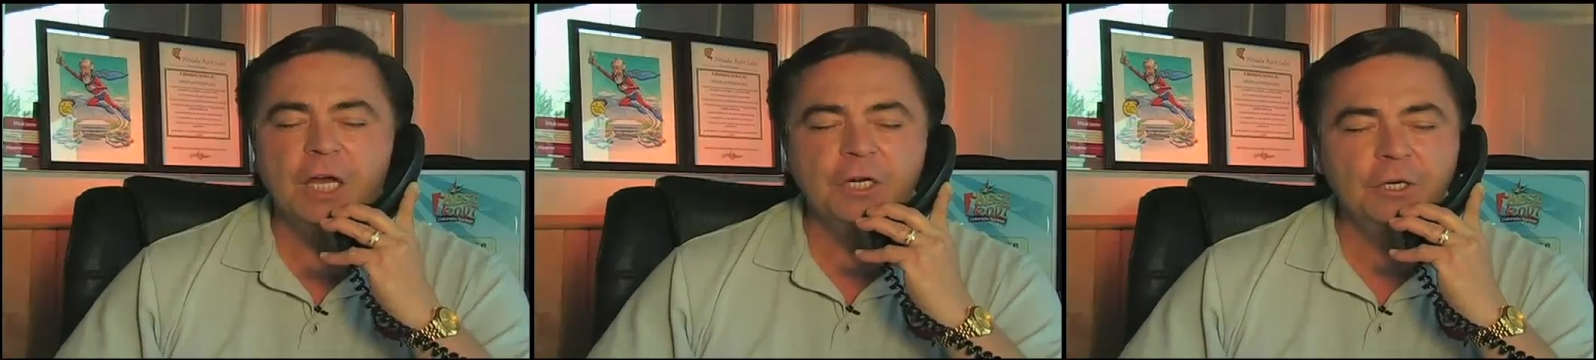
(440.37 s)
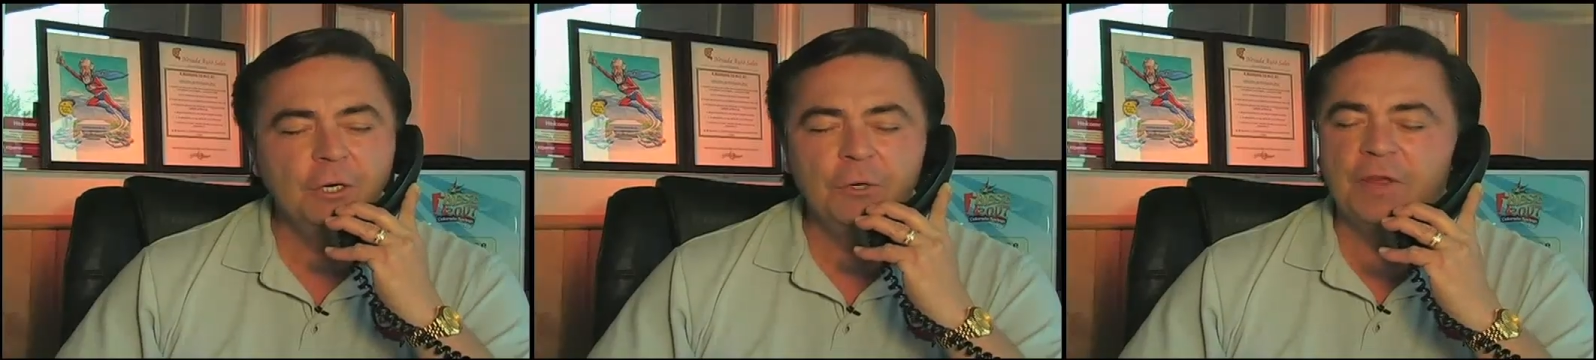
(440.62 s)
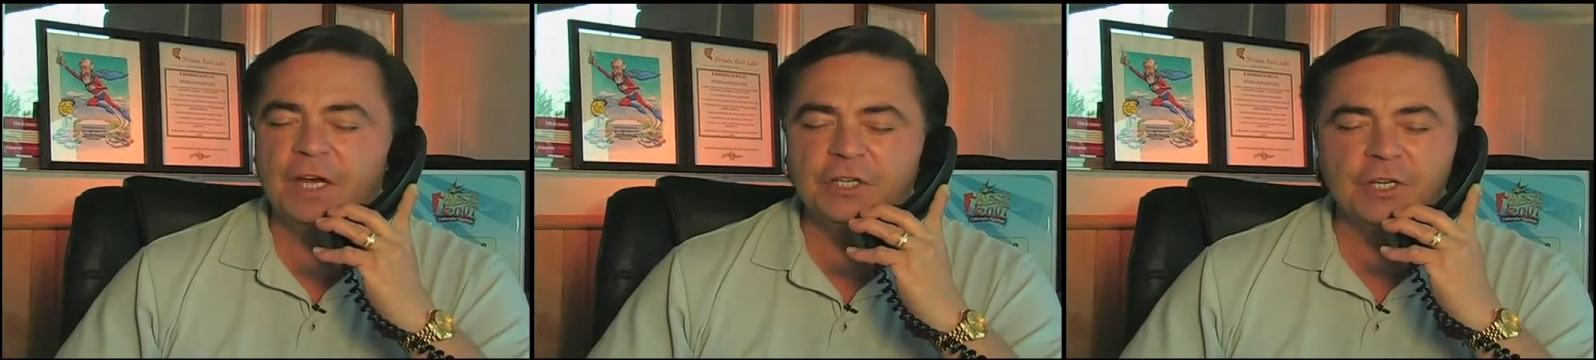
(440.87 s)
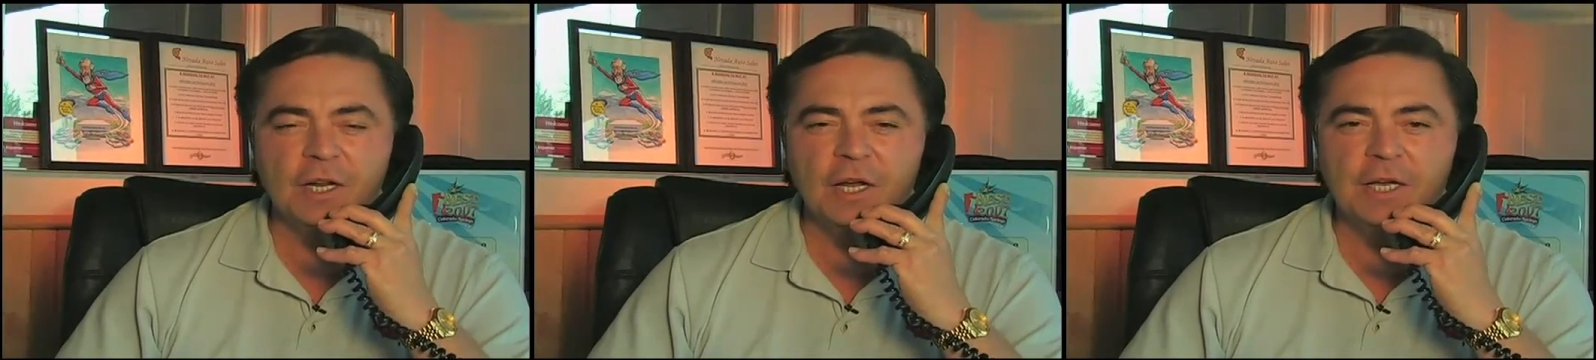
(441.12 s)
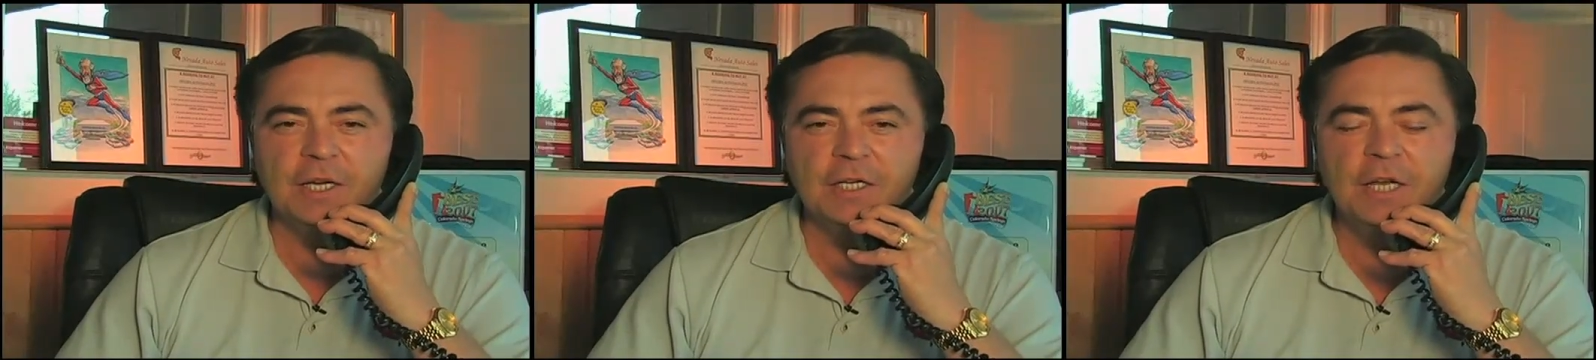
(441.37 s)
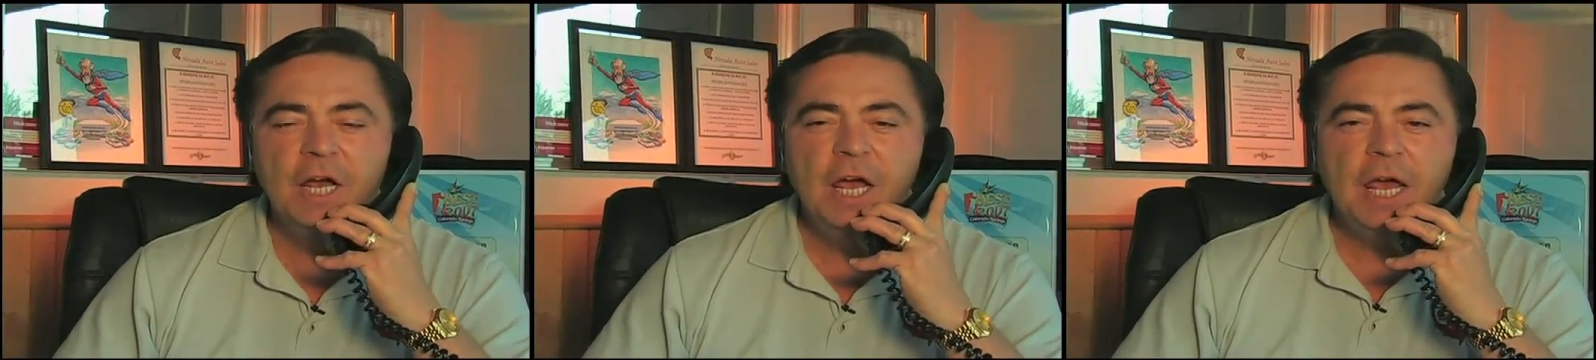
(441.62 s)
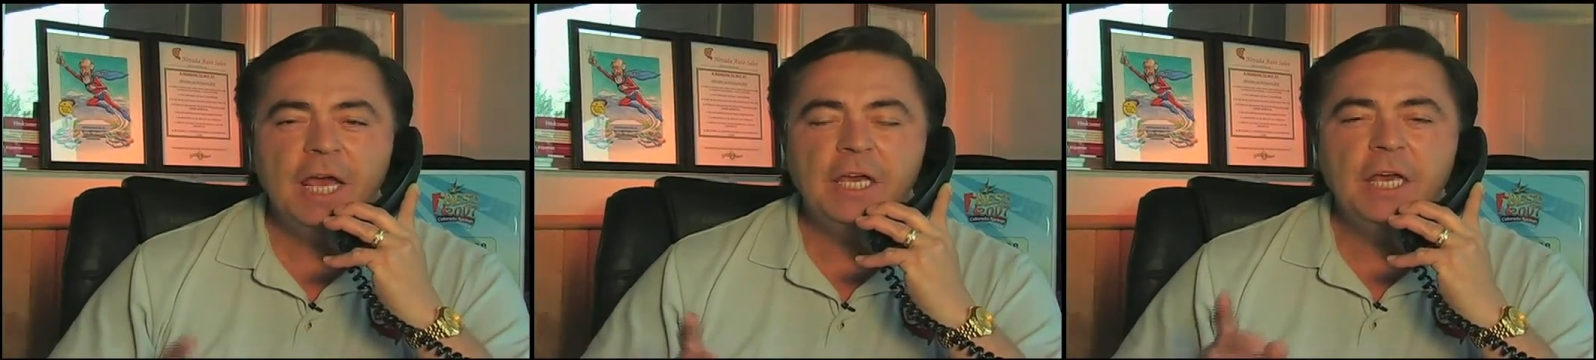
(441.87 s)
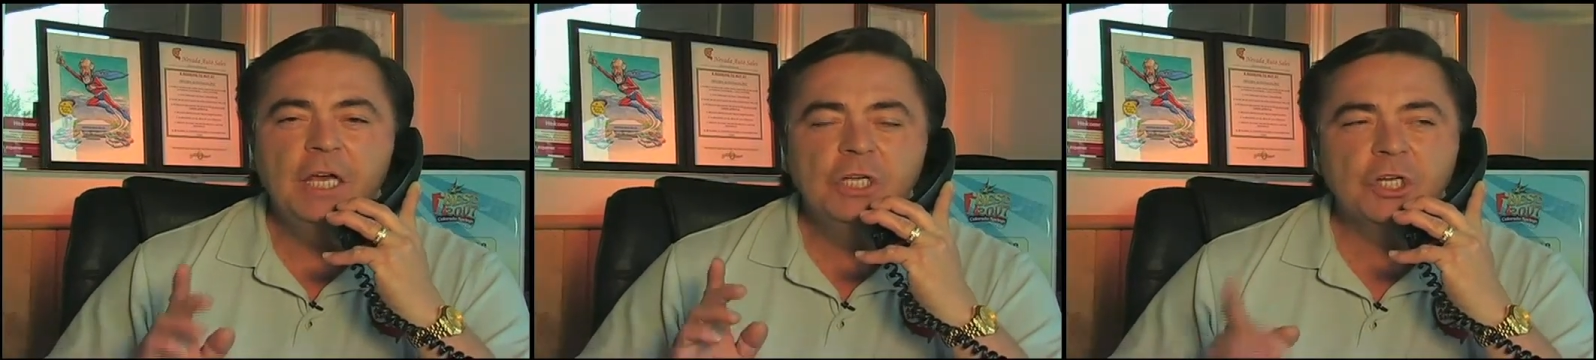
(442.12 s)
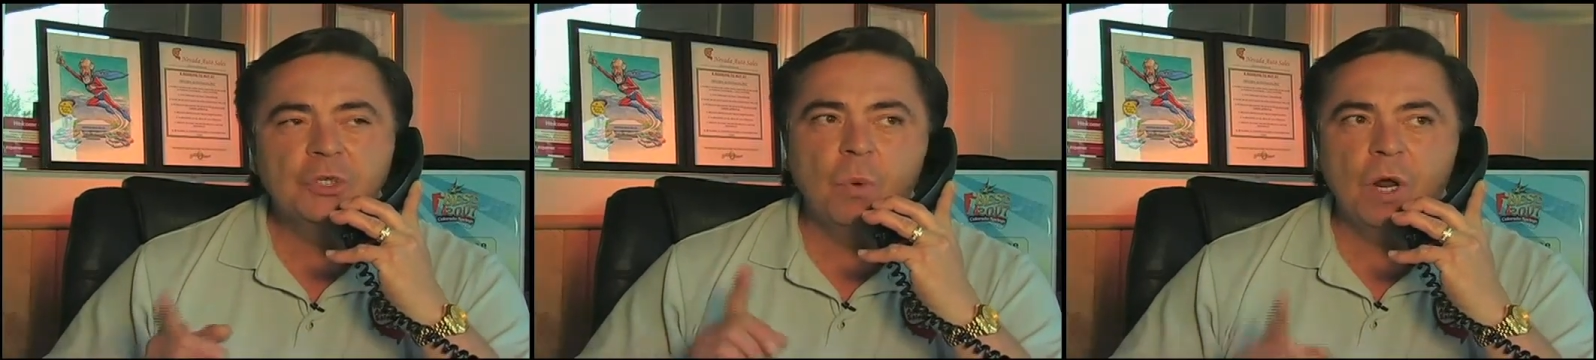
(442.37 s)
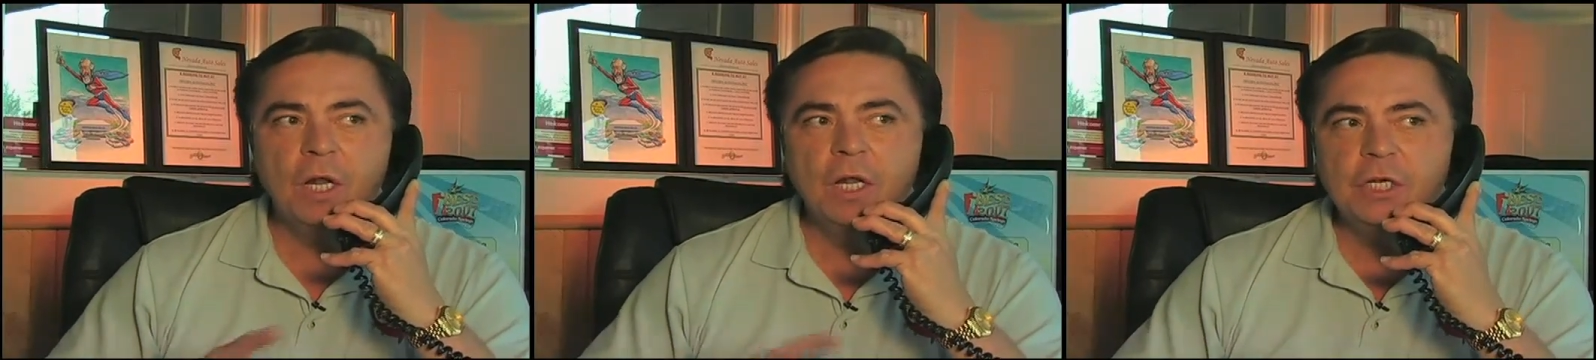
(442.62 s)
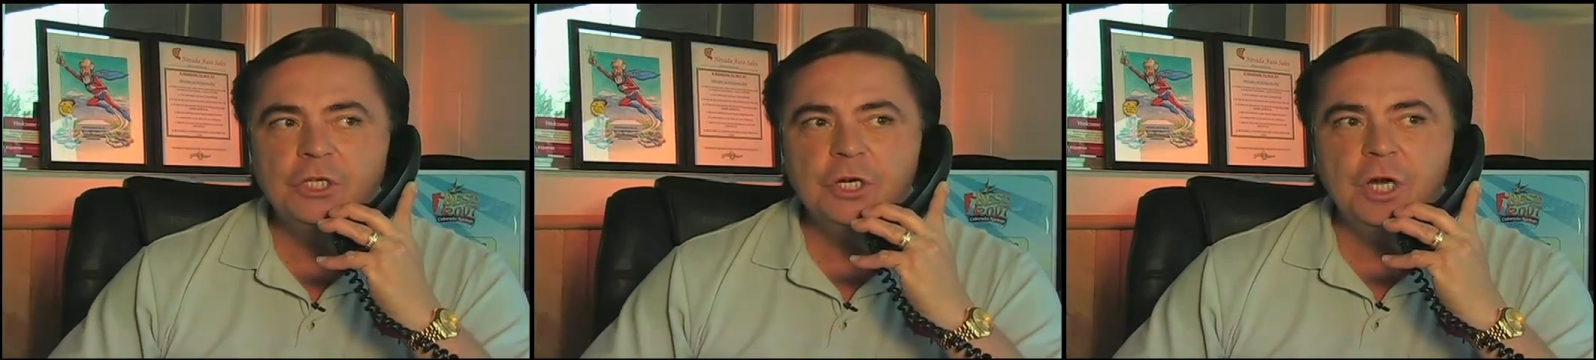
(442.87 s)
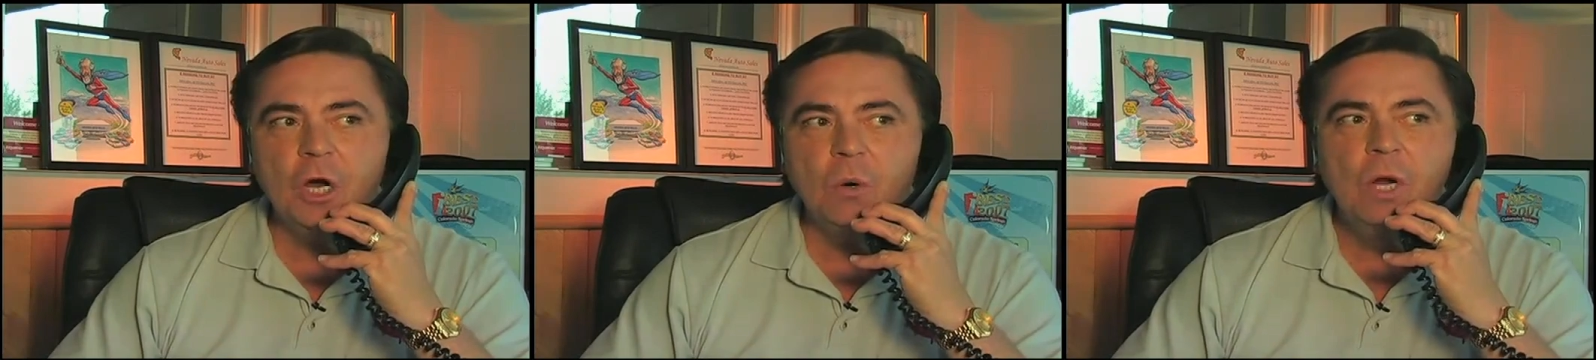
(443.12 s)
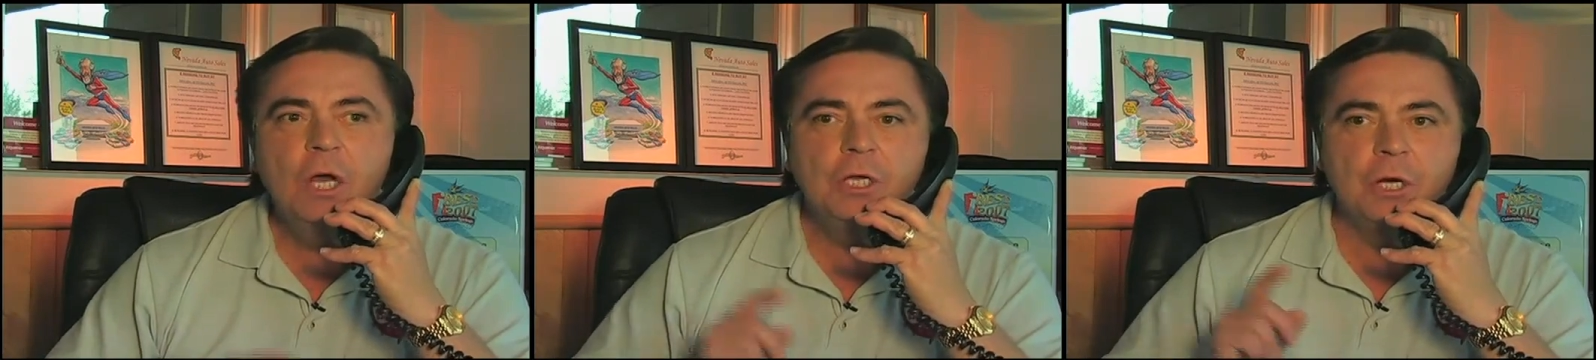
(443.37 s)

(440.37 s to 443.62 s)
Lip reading: I knew that you'd like it. Hey, just want to let you know,